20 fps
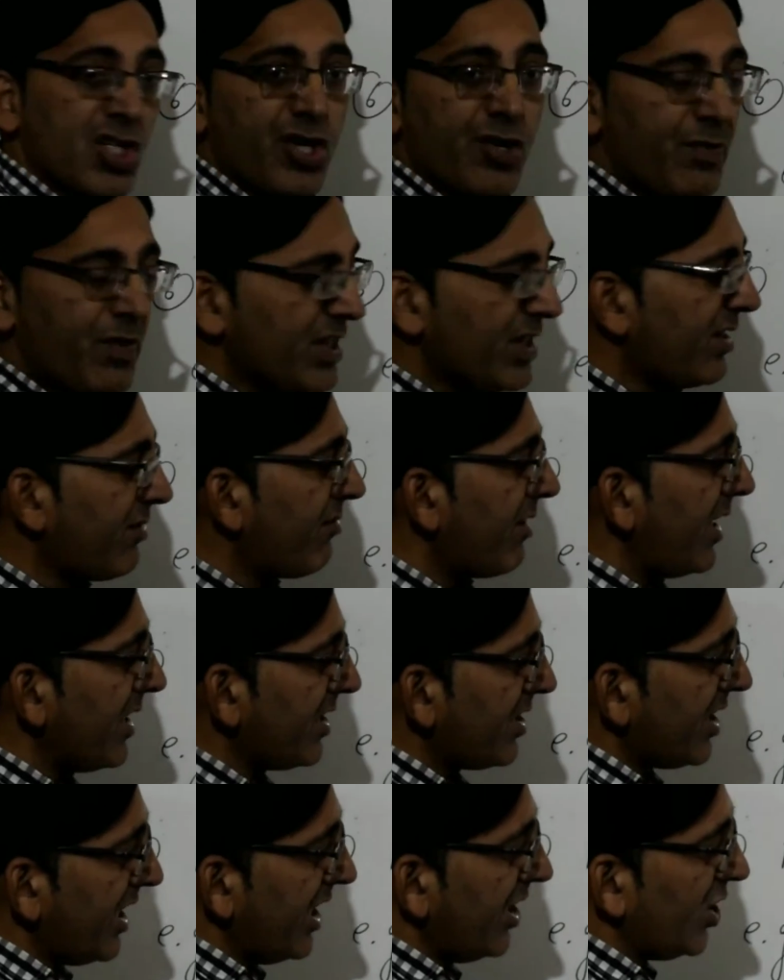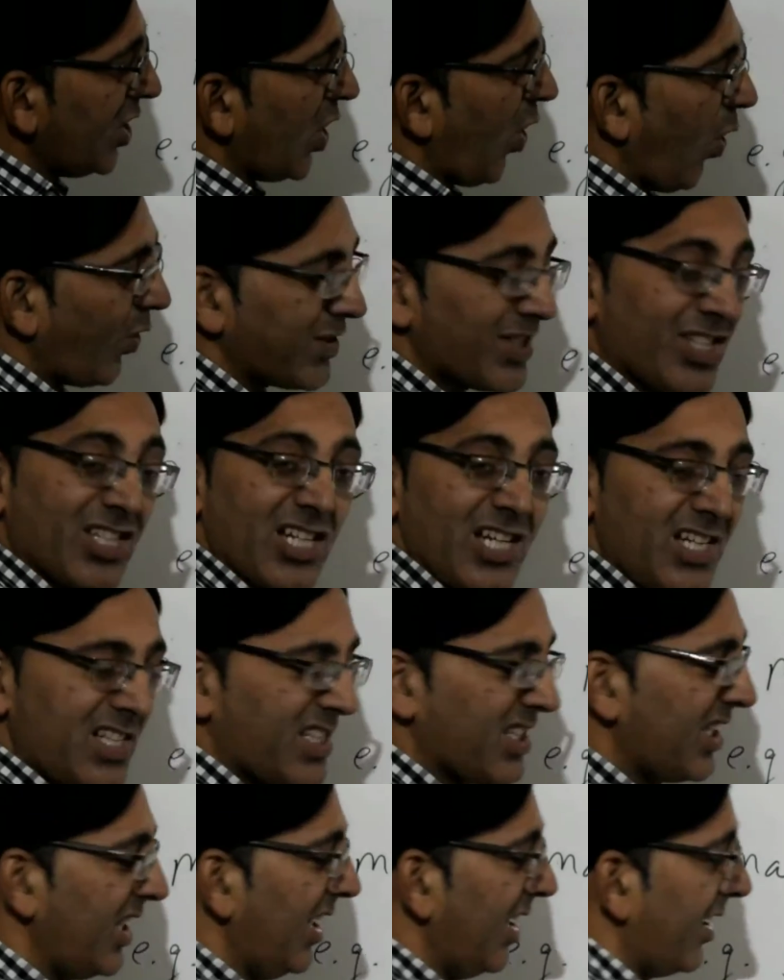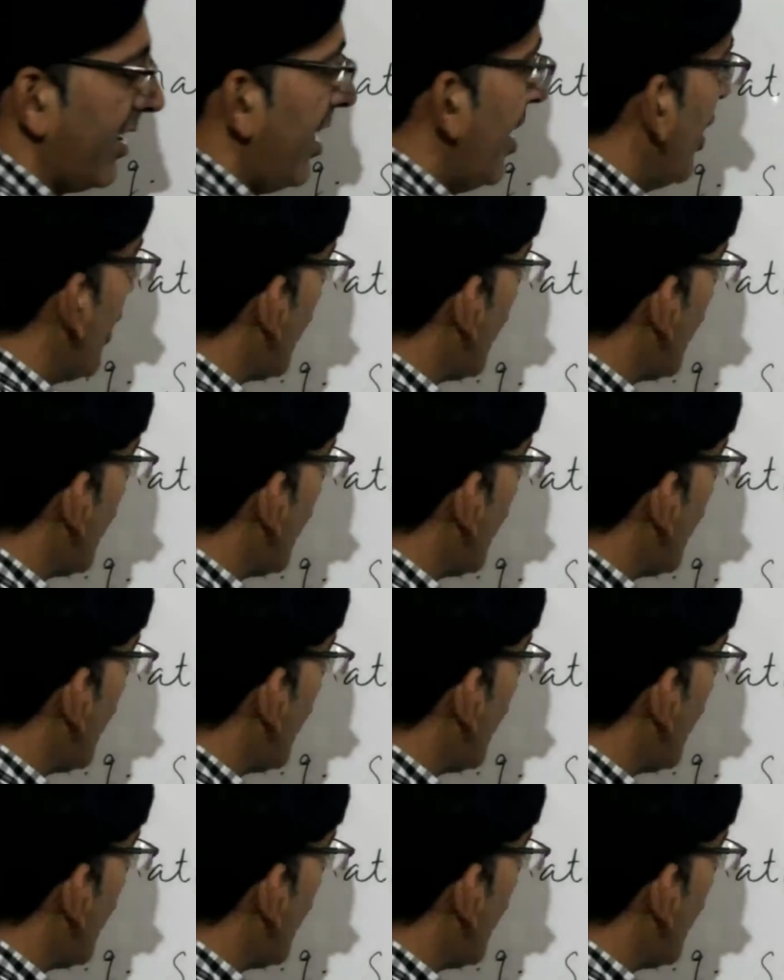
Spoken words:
She was dressed in costly silk.